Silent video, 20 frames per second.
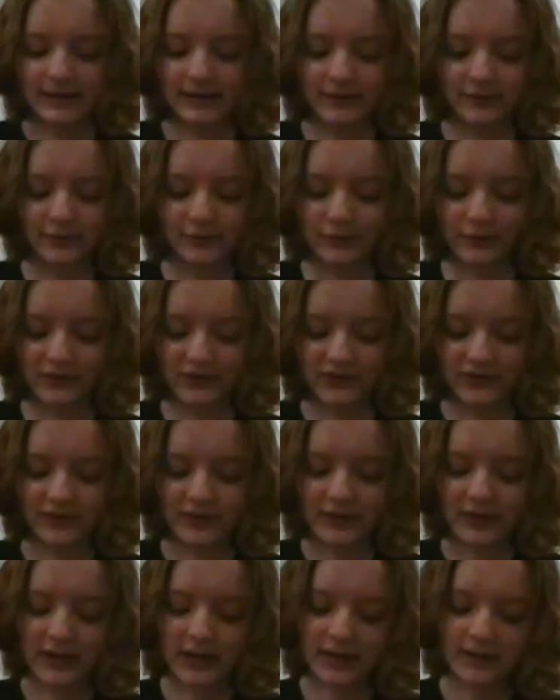of course.
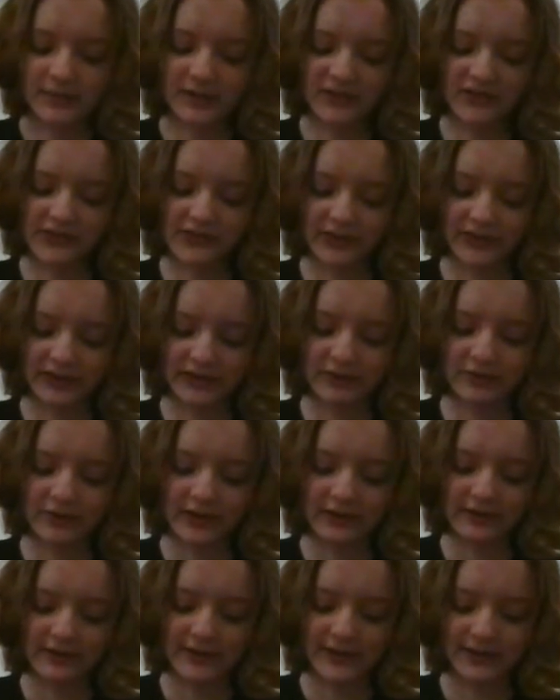Mrs. Duncan
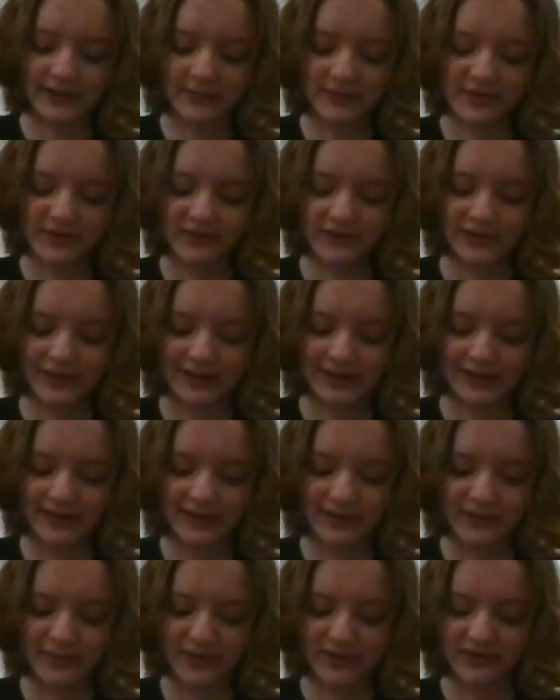cried a lot, and Mr. Duncan did
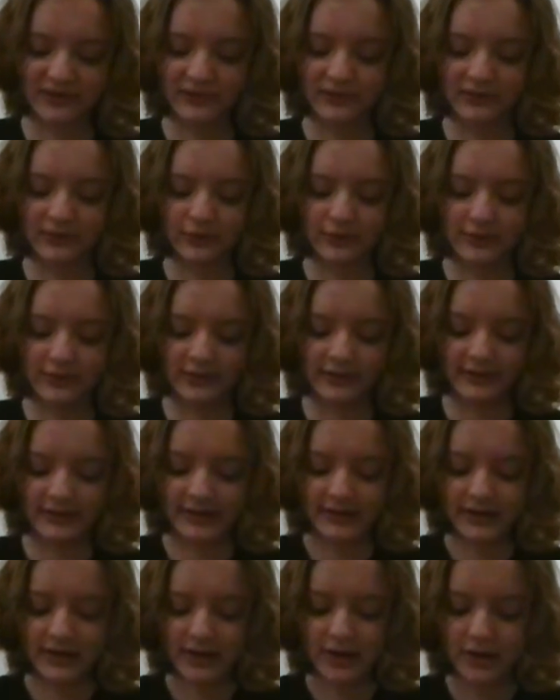his best to soothe her.
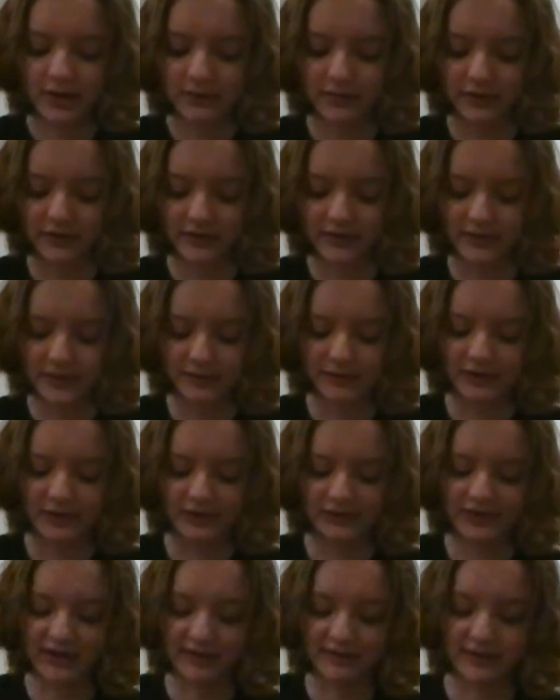Both of them
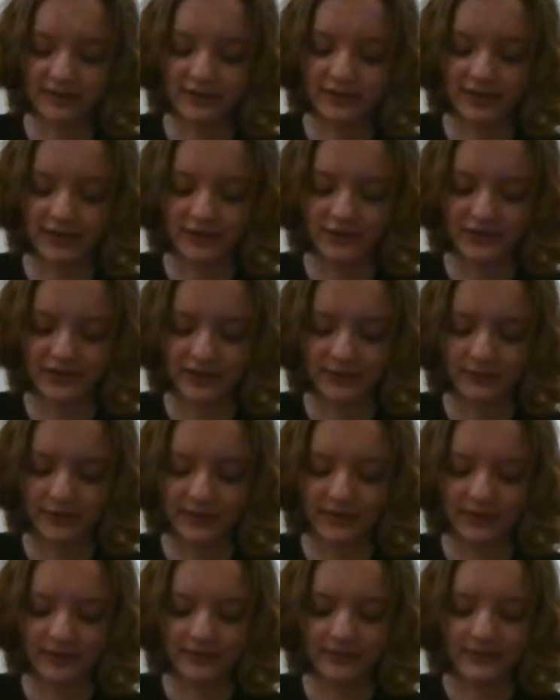longed to have their dear son
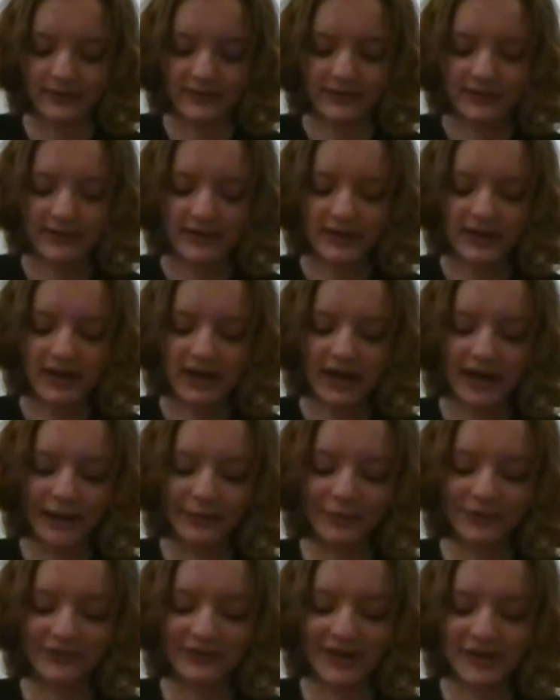with them. "I
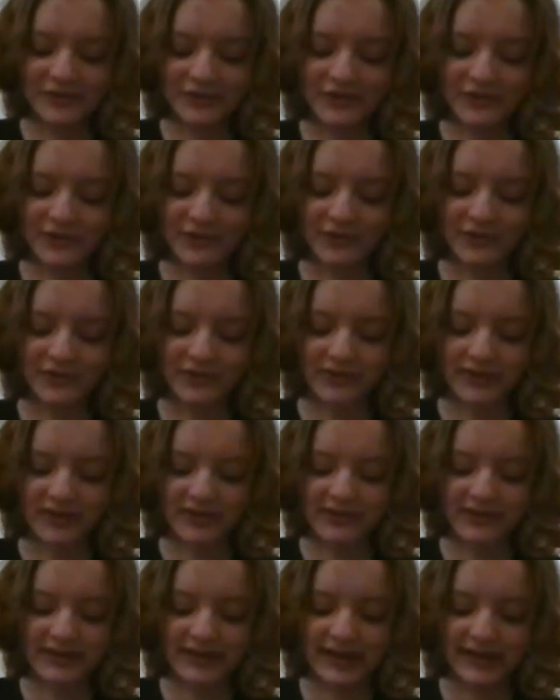will never scold
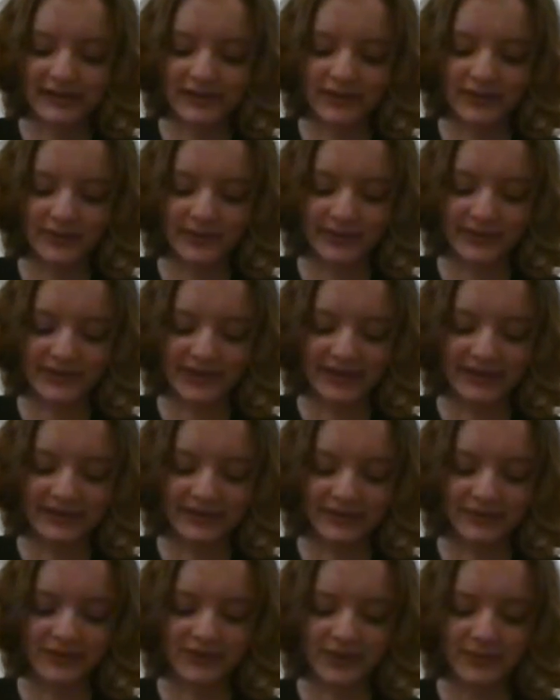Sylvester again as long as I
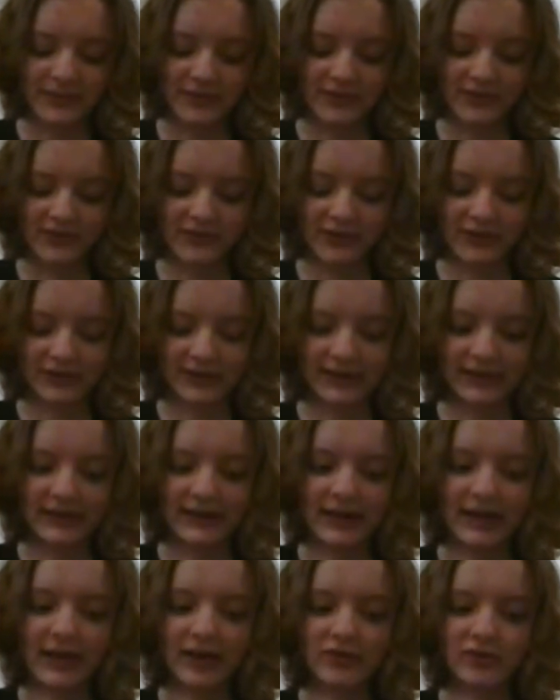live," said Mrs. Duncan,
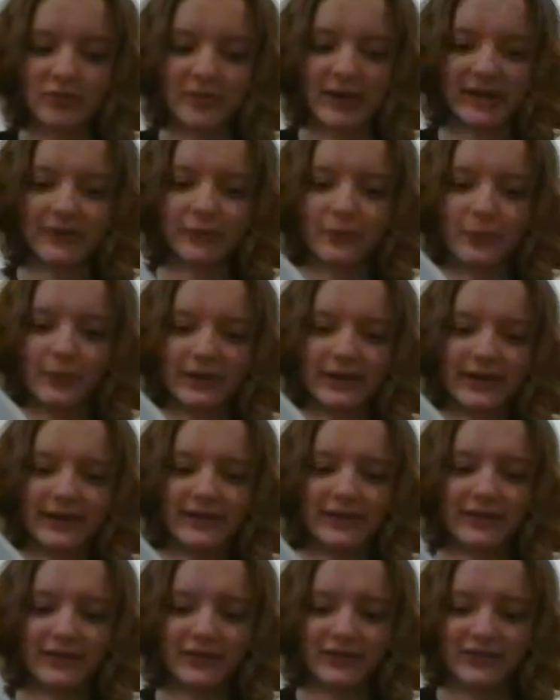"no matter what he
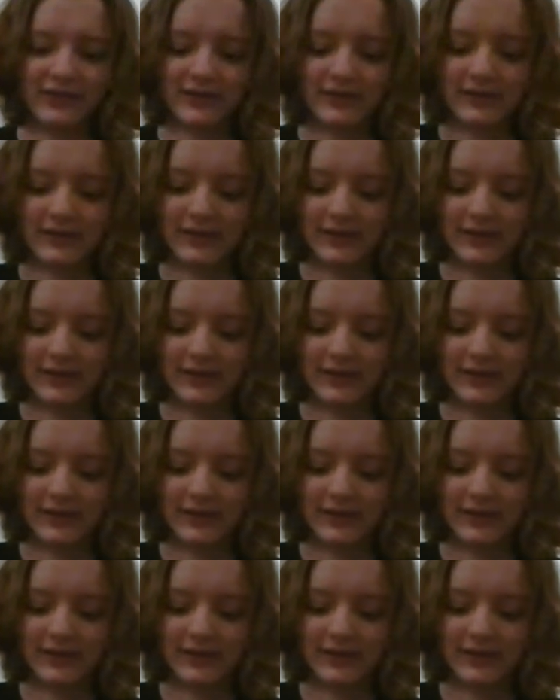does."